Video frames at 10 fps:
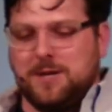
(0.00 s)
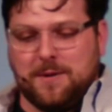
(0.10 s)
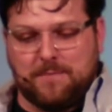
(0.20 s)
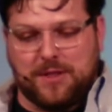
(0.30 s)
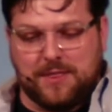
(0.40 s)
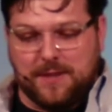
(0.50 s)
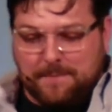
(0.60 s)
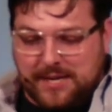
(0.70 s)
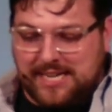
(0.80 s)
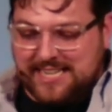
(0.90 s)
But
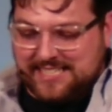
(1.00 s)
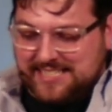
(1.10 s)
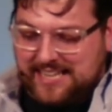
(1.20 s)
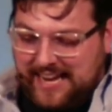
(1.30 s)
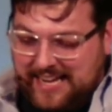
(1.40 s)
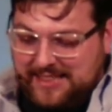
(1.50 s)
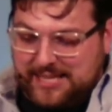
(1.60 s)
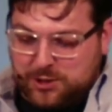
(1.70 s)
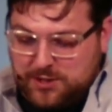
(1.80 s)
but he is, hey, this is